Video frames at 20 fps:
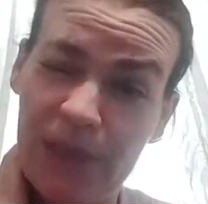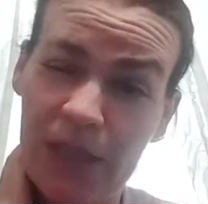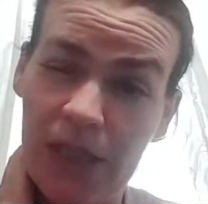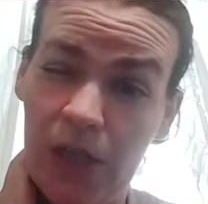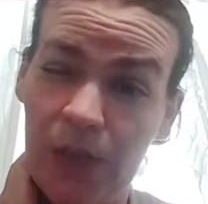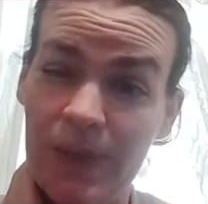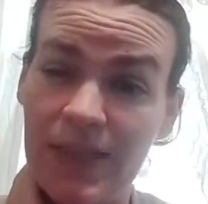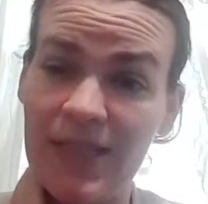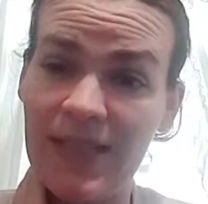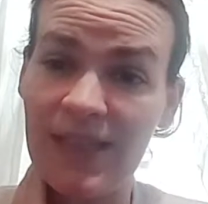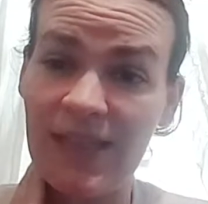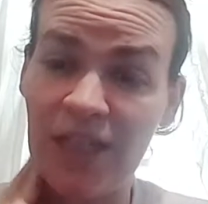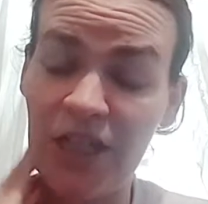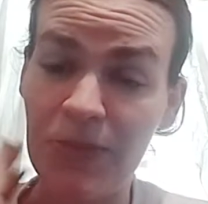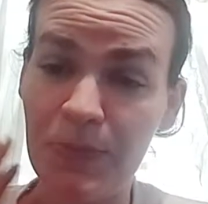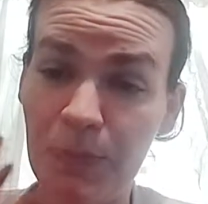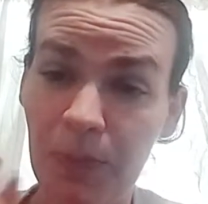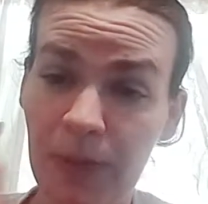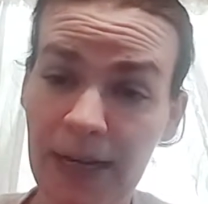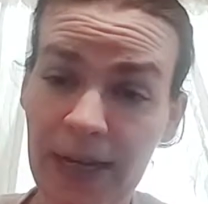so it's
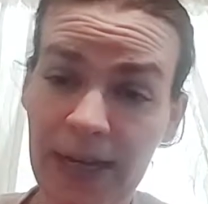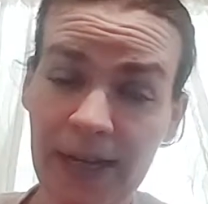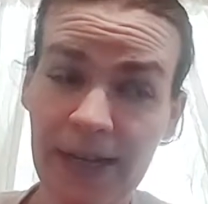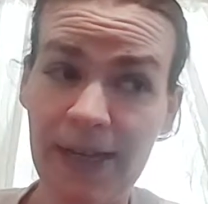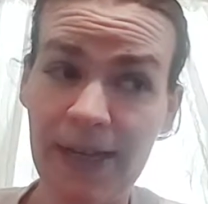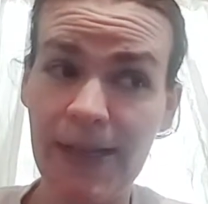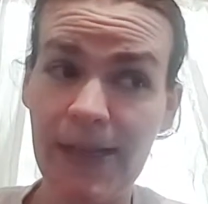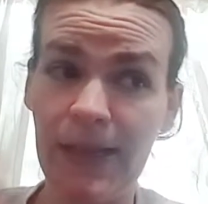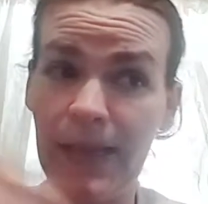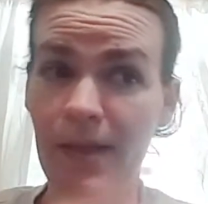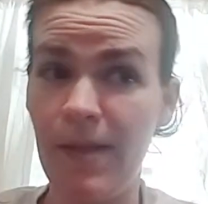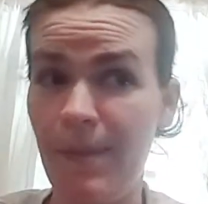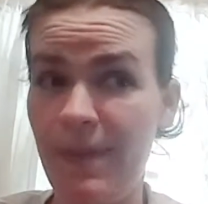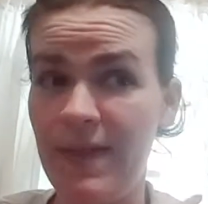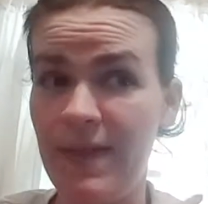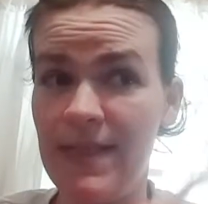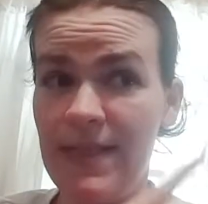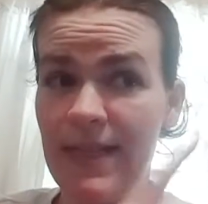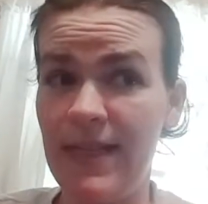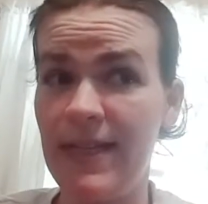lunch break in the
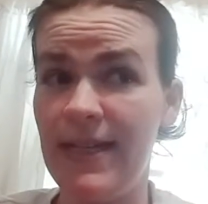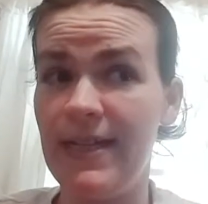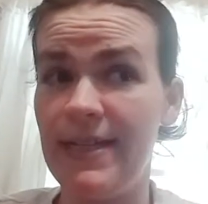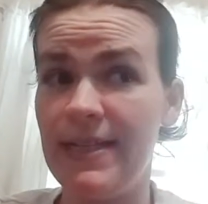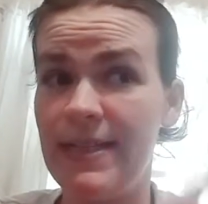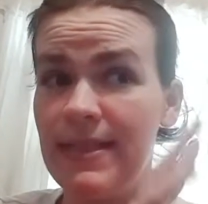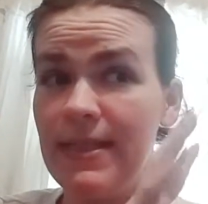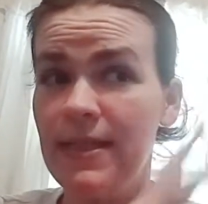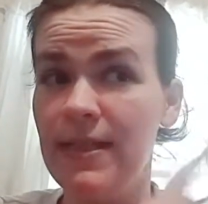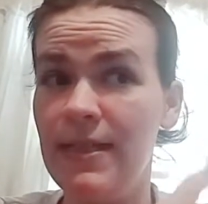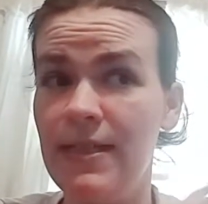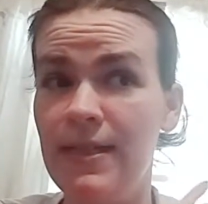PCS